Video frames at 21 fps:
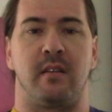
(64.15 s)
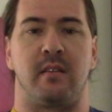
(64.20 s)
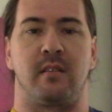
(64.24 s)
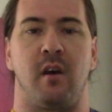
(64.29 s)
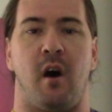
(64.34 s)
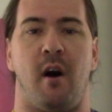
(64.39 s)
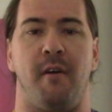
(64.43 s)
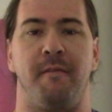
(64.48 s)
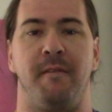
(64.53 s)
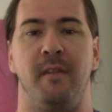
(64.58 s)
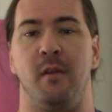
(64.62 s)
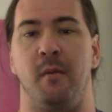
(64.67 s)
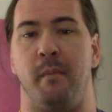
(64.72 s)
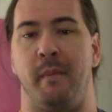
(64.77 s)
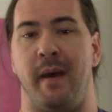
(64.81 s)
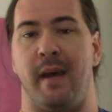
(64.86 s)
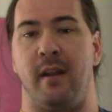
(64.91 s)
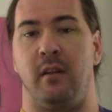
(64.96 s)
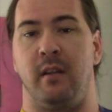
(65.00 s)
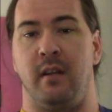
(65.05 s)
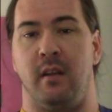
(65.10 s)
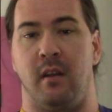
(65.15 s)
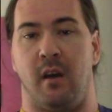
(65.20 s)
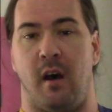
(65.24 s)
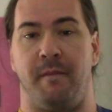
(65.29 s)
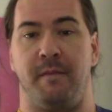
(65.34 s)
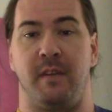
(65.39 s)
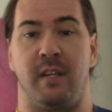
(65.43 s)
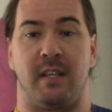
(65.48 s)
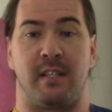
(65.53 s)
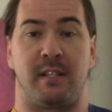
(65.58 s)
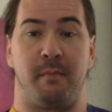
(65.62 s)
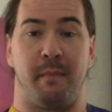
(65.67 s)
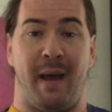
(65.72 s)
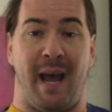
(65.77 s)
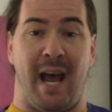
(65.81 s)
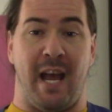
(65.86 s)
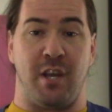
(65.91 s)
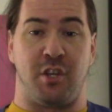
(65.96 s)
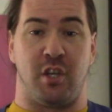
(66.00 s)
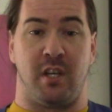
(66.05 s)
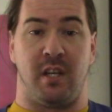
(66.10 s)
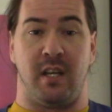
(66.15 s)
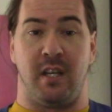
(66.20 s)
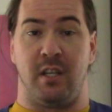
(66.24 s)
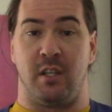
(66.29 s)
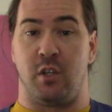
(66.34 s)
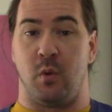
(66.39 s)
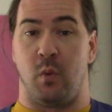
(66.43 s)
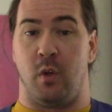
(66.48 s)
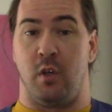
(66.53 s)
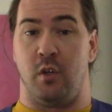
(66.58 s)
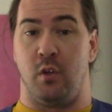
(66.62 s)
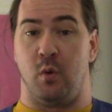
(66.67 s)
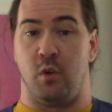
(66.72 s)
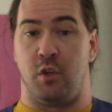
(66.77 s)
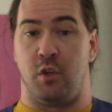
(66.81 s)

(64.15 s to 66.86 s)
soften the metal enough to smash it into a new